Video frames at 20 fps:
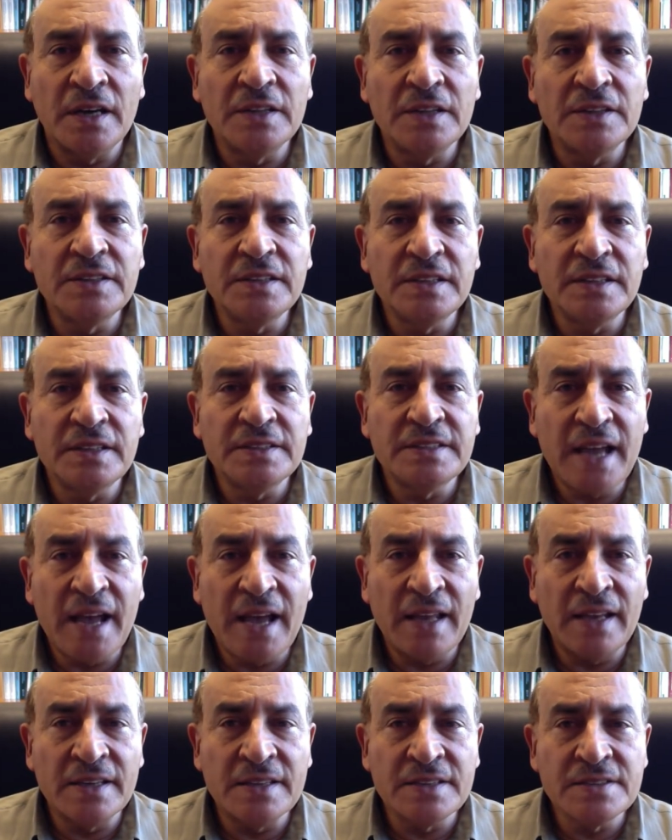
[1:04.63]
the
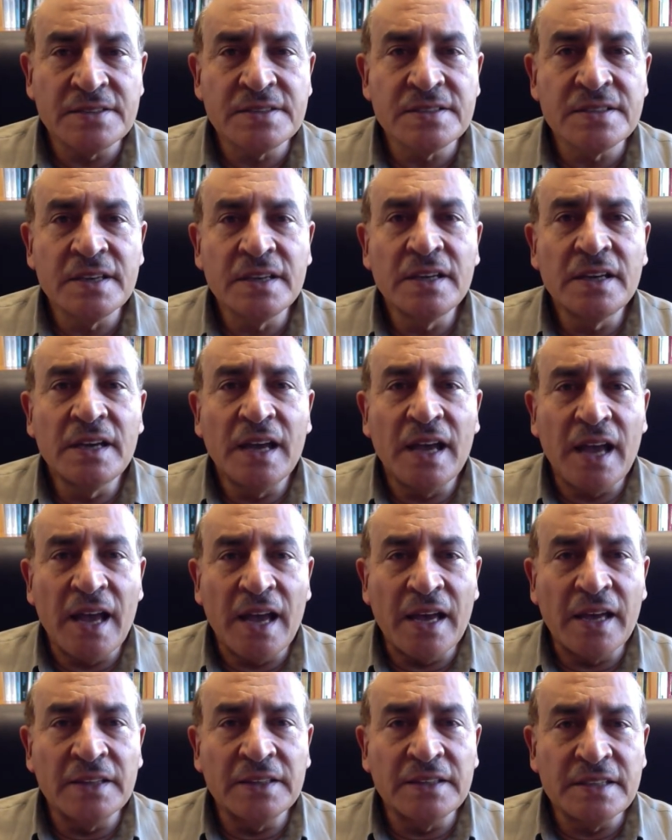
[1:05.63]
talents
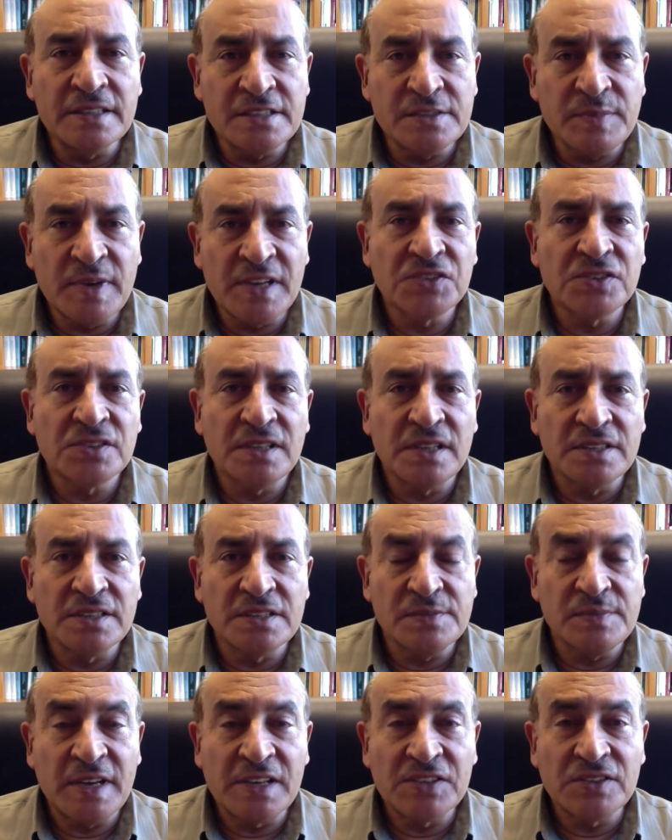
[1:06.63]
and the
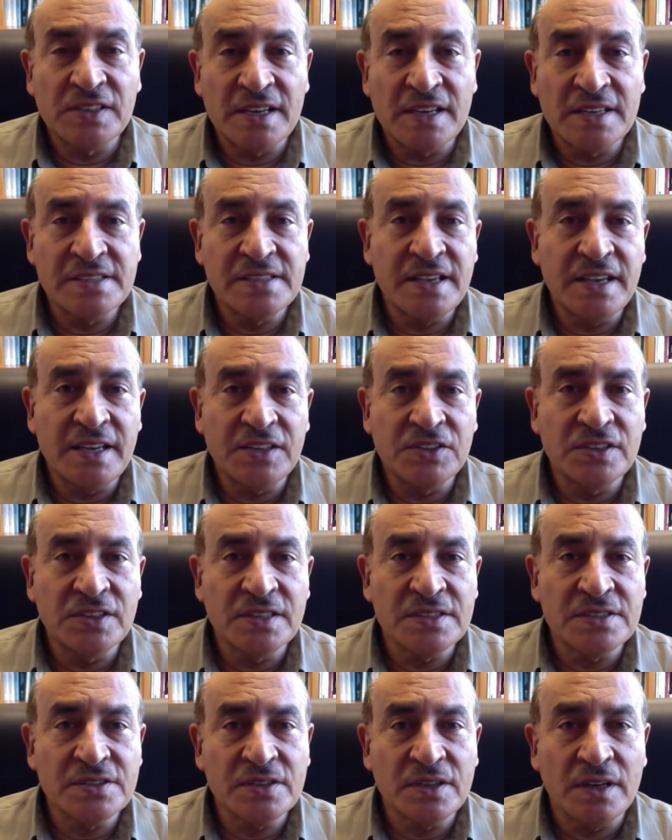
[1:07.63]

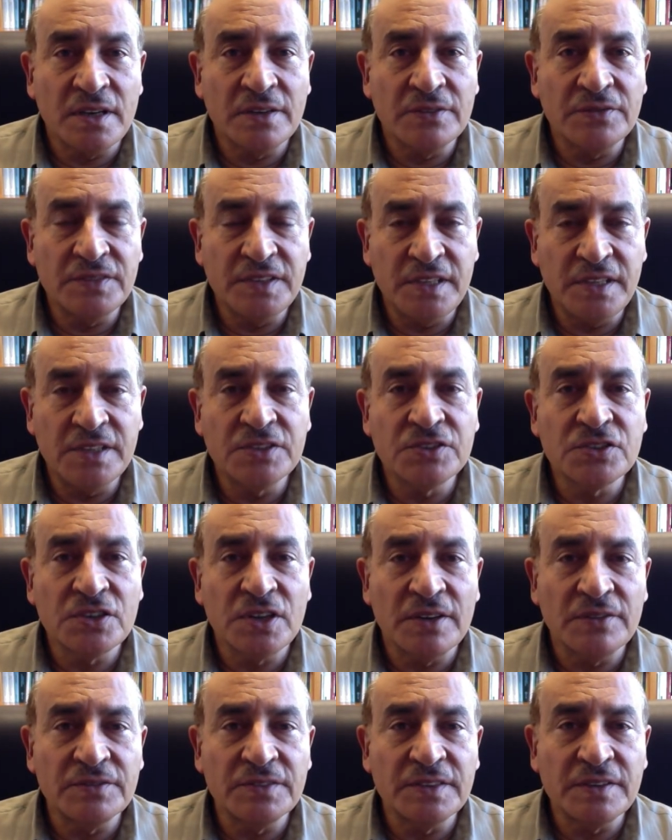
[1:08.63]
specializations of each
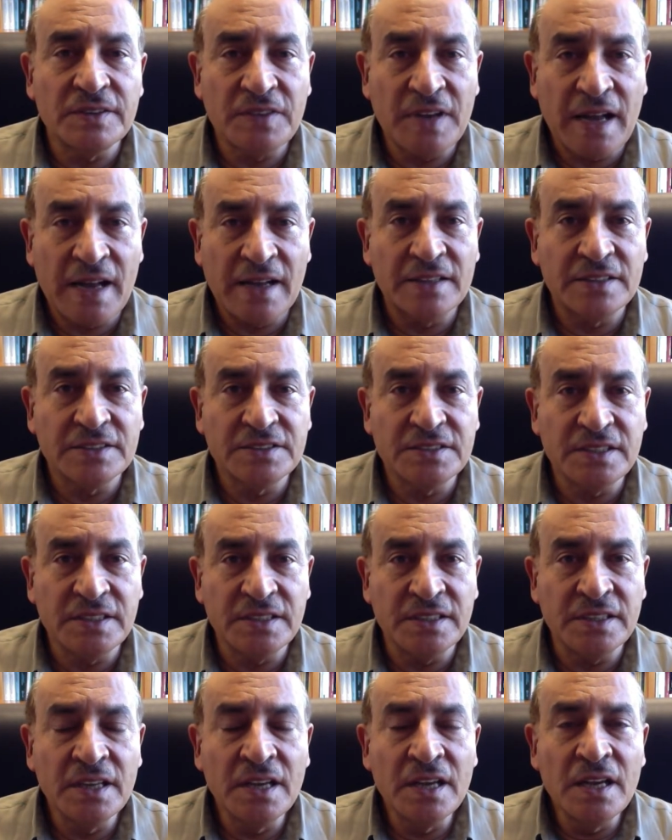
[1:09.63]
of the faculty